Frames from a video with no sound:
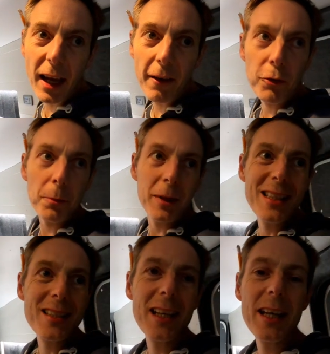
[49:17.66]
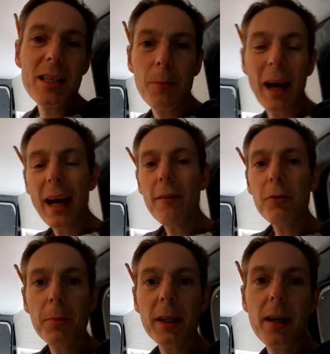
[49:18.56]
to everybody's taste but
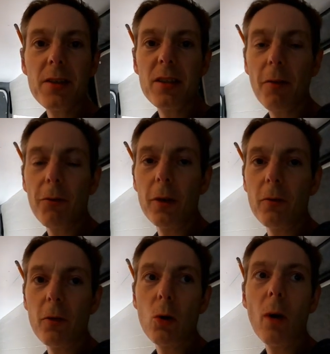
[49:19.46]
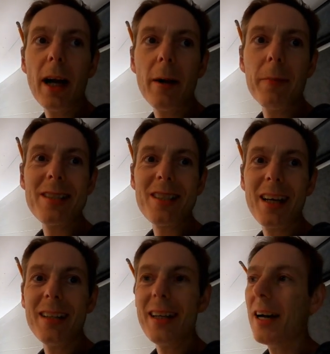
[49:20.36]
everybody has different requirements
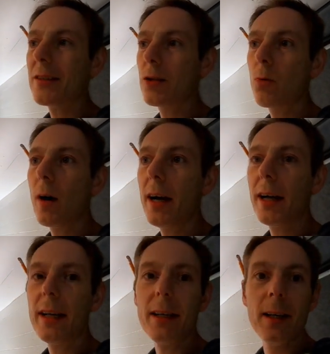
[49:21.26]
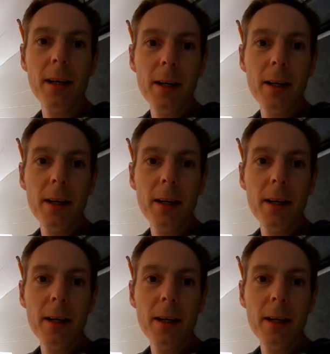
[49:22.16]
and that's why